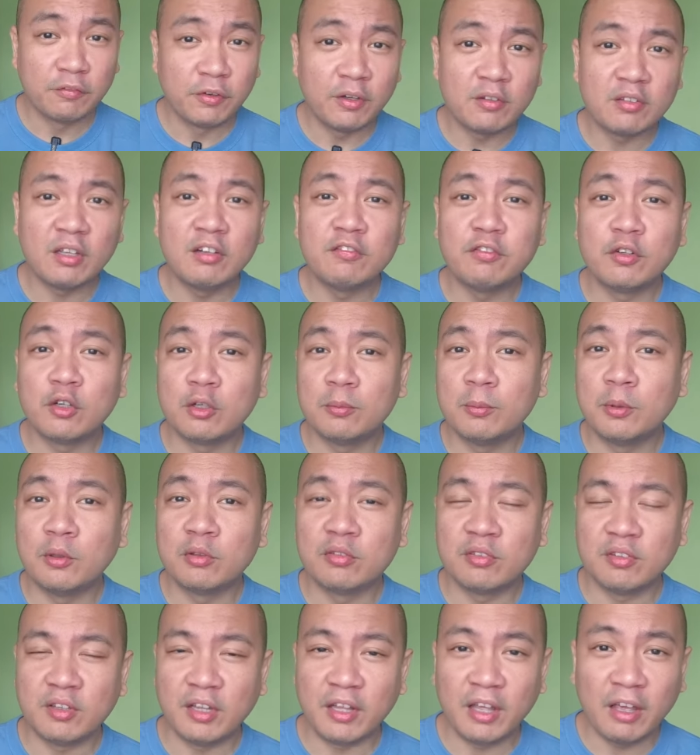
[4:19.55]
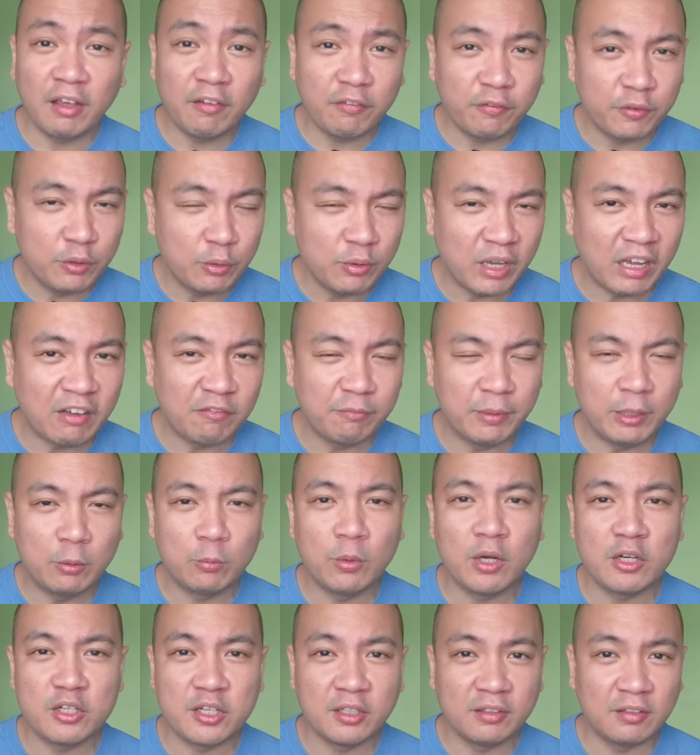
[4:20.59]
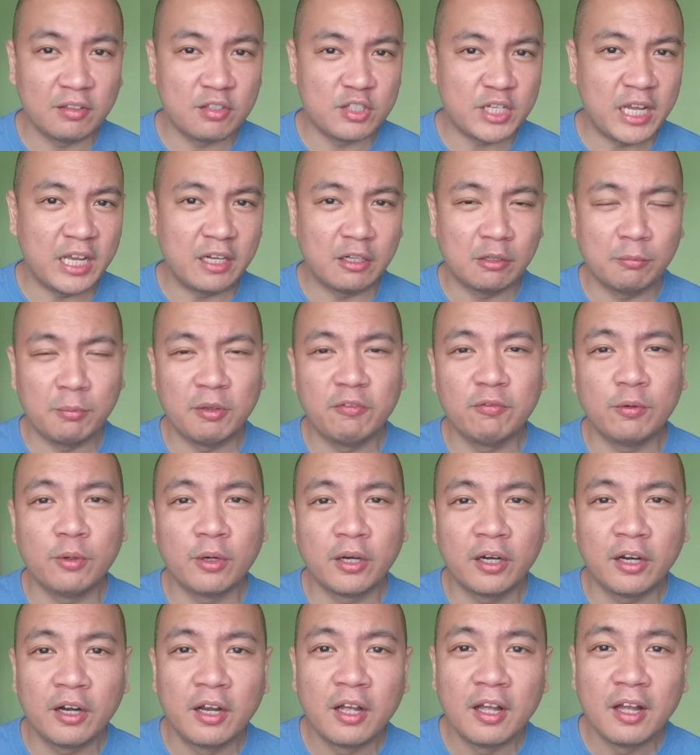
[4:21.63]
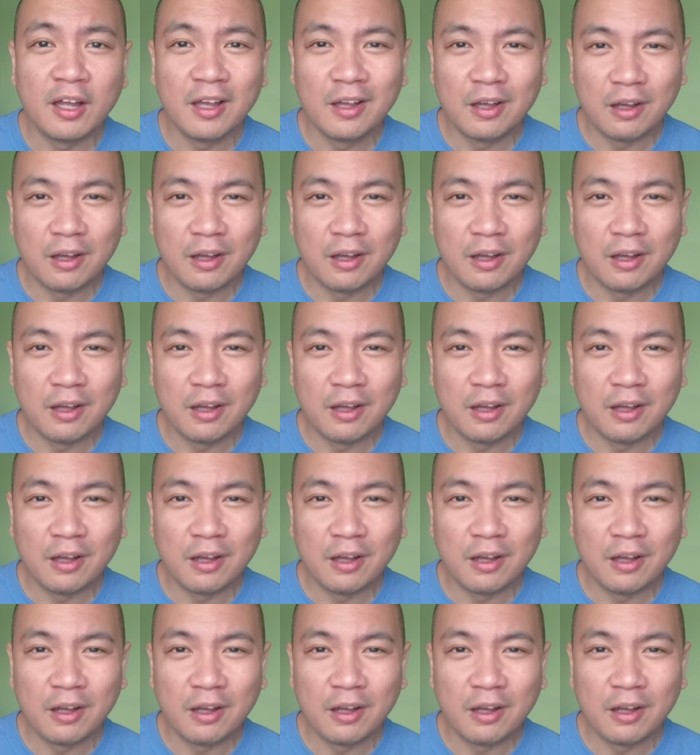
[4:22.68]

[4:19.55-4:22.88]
First and foremost, if you have been watching this channel before,